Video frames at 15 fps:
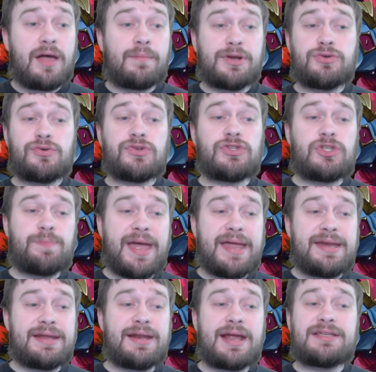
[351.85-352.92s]
but you can
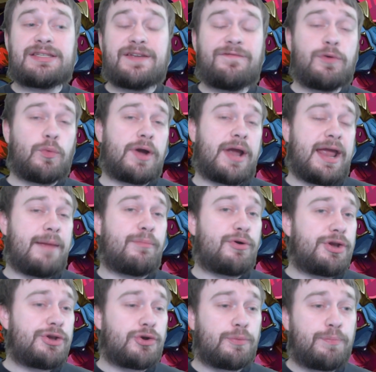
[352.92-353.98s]
spend it as if it were
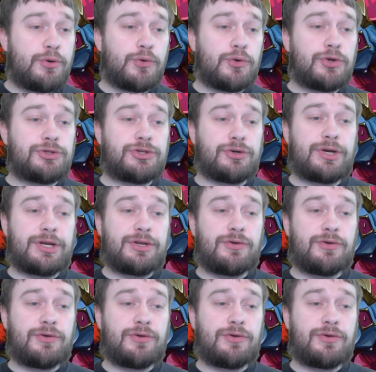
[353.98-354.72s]
Amber in your pool during